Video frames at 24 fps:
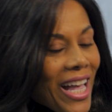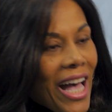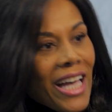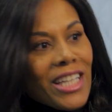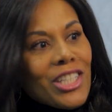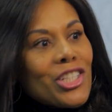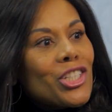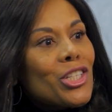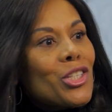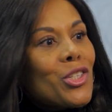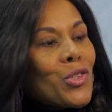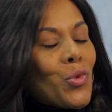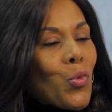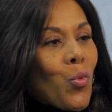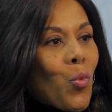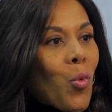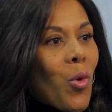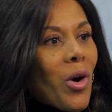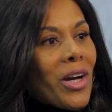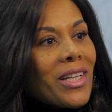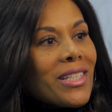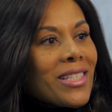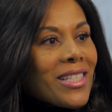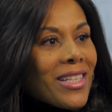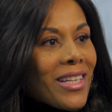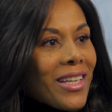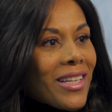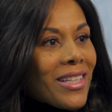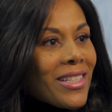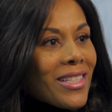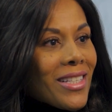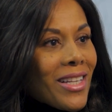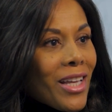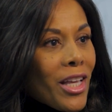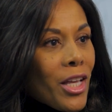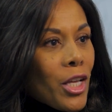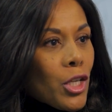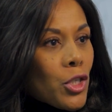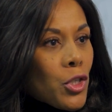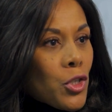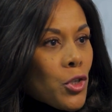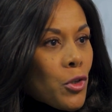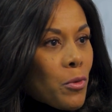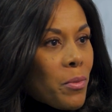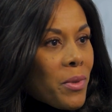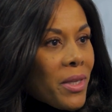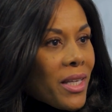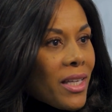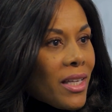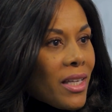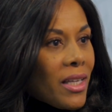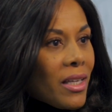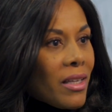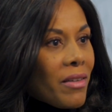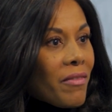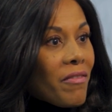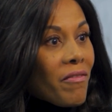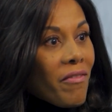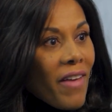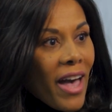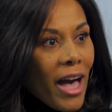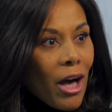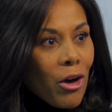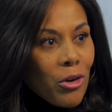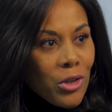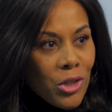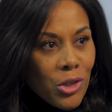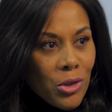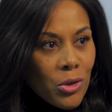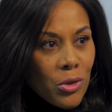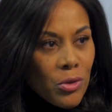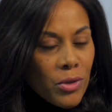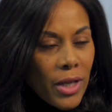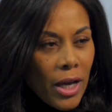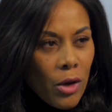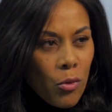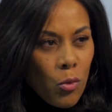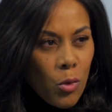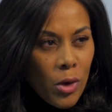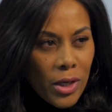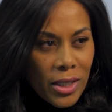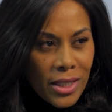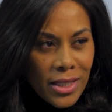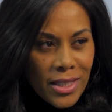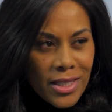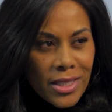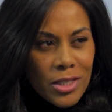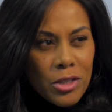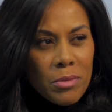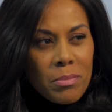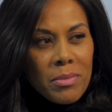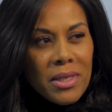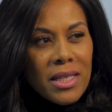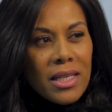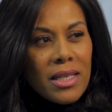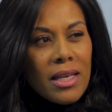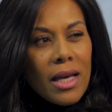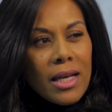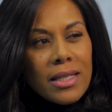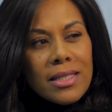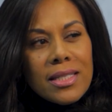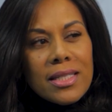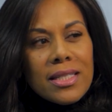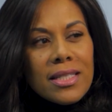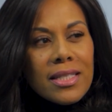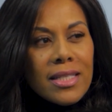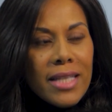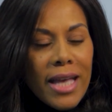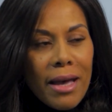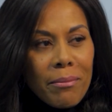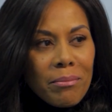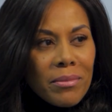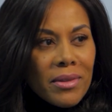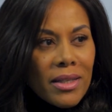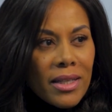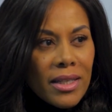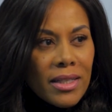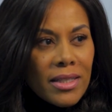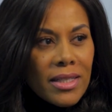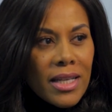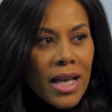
I just wanted to be valued, I wanted to be accepted,